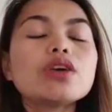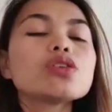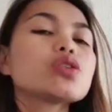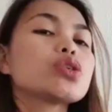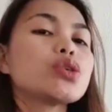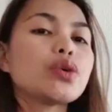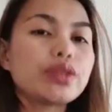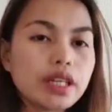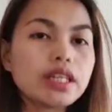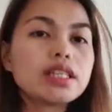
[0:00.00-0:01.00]
also shown
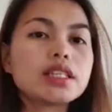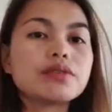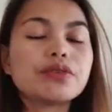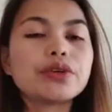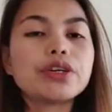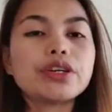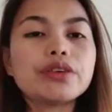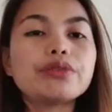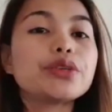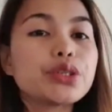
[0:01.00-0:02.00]
this for
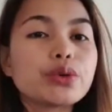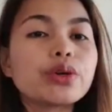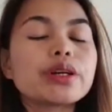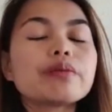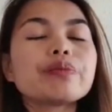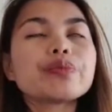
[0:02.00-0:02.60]
sure.